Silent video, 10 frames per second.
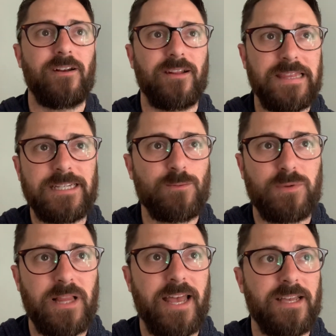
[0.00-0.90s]
in this
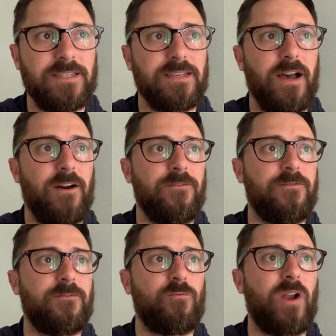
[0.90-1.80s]
place of
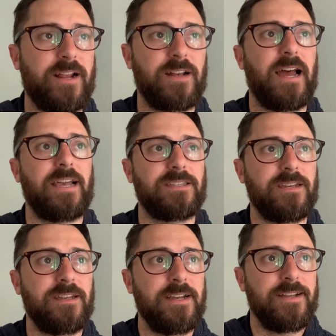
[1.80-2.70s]
recognizing